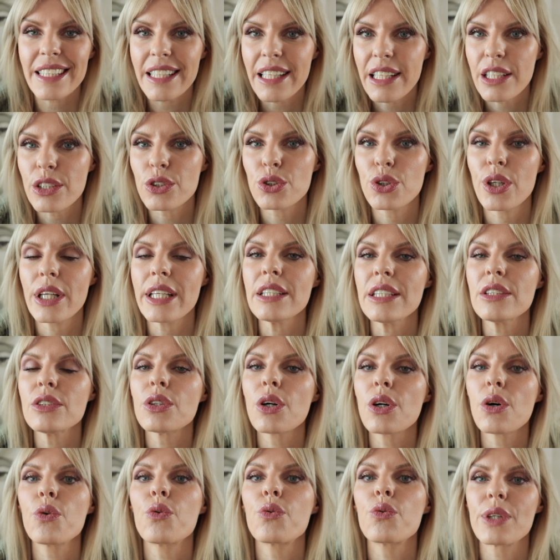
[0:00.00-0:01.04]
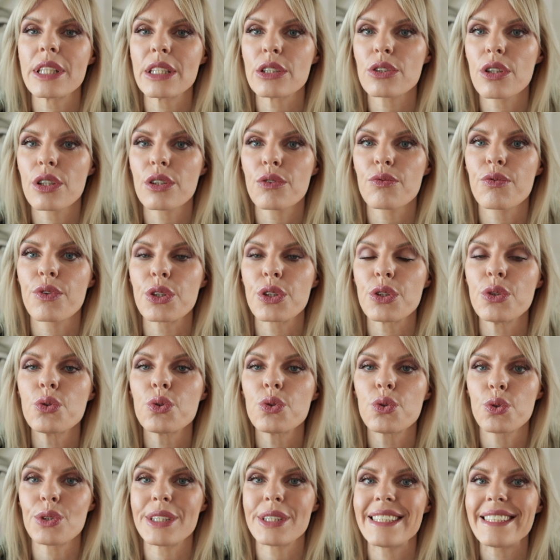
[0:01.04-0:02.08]
literally no reason for you
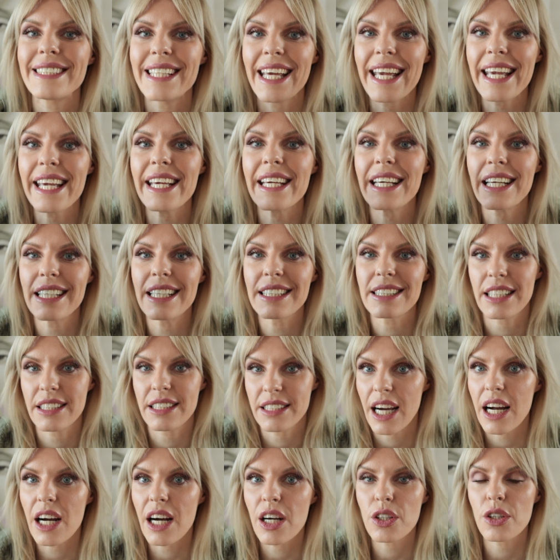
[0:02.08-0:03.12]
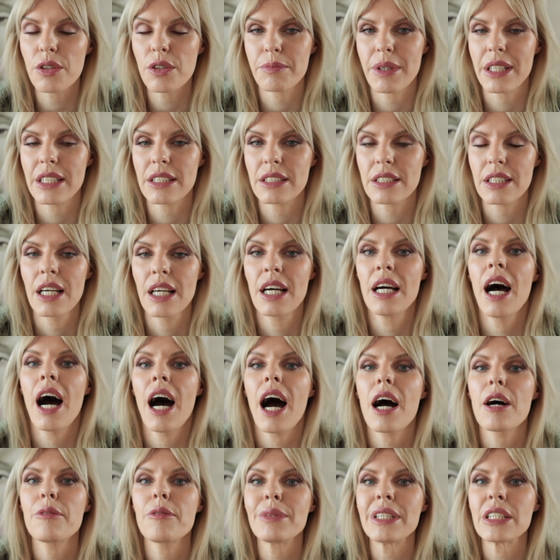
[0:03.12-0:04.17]
to stay in an argument.
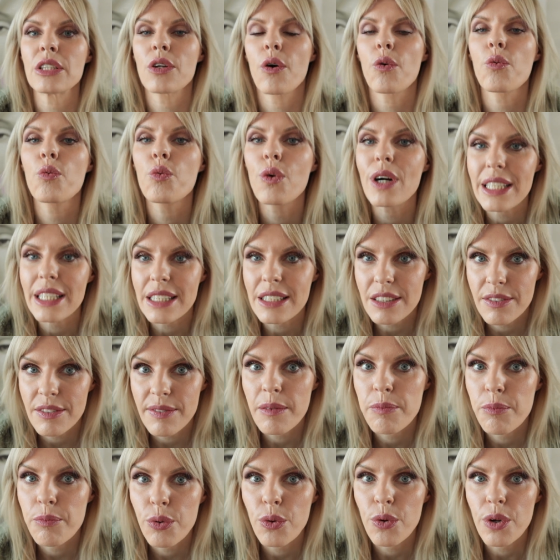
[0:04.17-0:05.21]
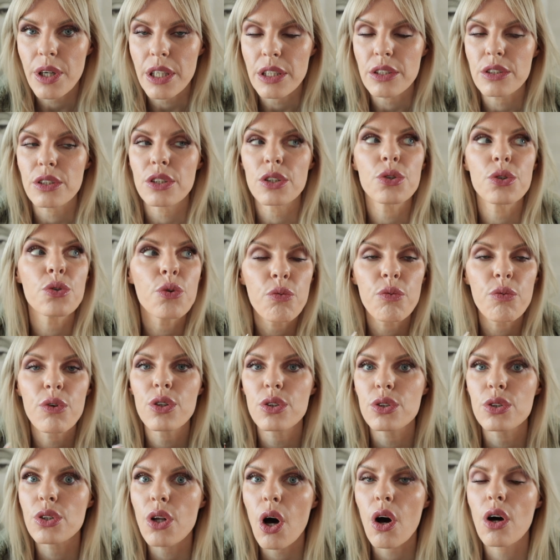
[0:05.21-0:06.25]
I mean, what is the point? You will
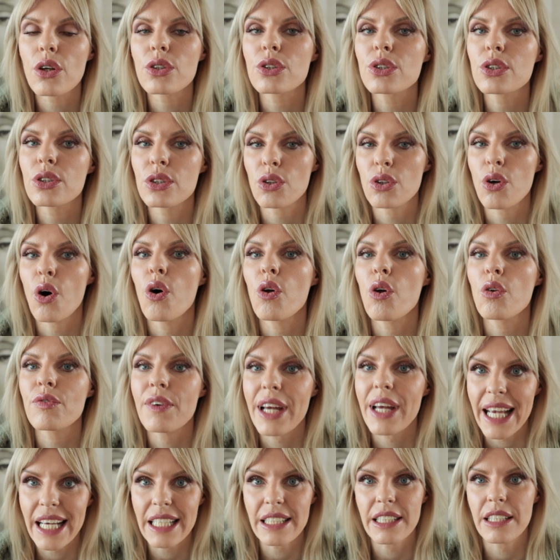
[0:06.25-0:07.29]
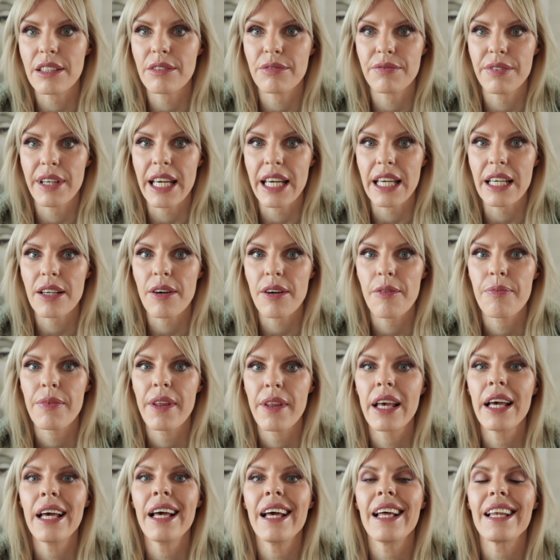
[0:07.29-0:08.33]
not solve anything.
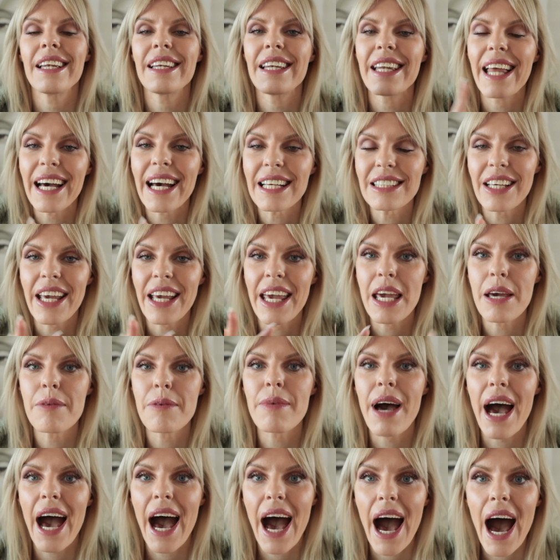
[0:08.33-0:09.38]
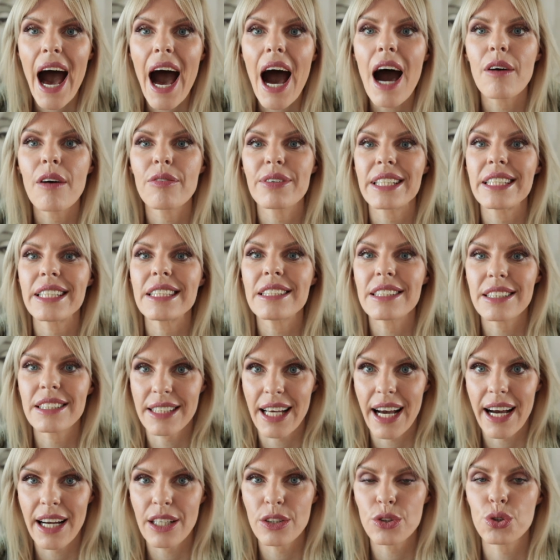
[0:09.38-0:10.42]
Let him have his
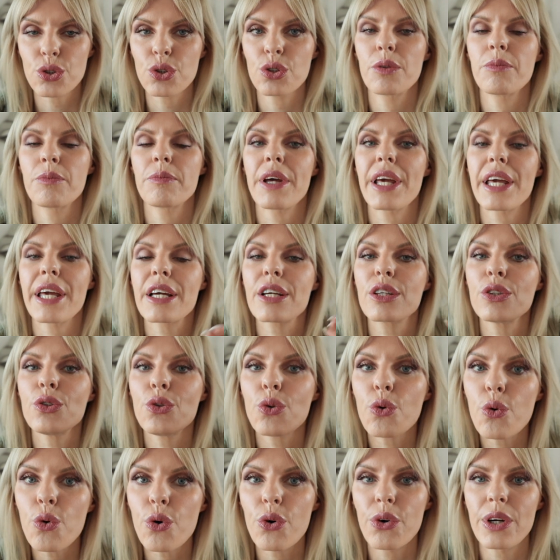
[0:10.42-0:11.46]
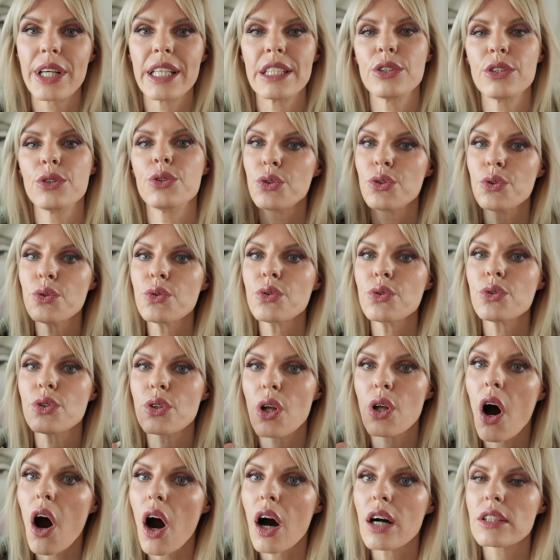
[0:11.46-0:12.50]
tantrum. Ignore it. Do
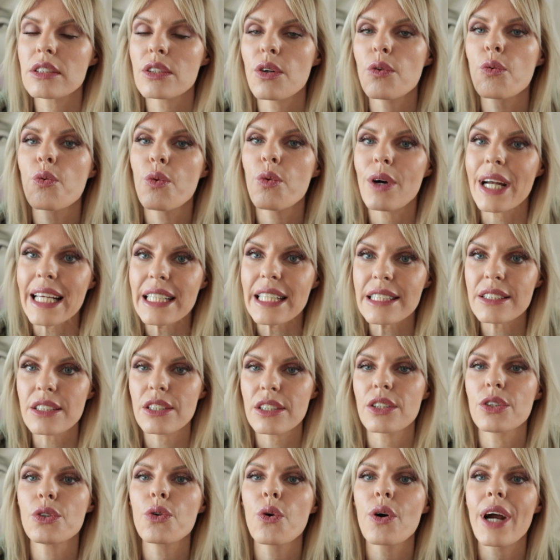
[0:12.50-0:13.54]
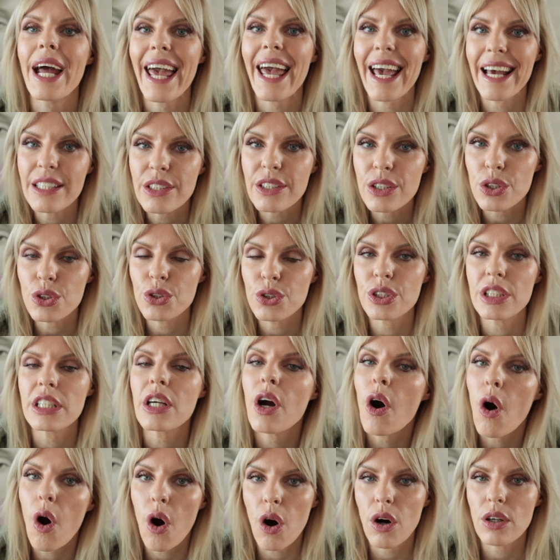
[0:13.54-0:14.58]
not waste your energy
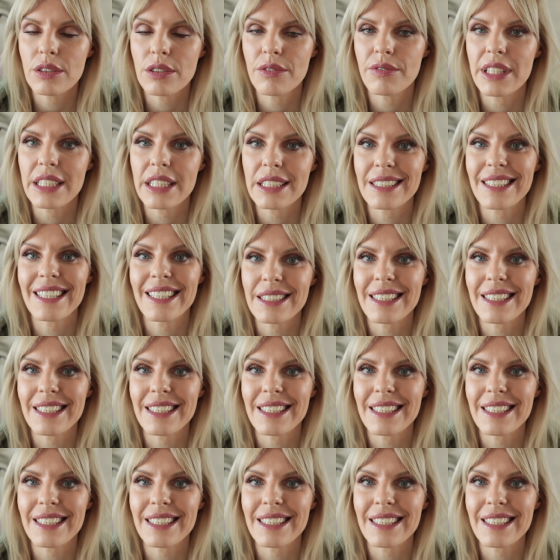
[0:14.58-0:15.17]
on this.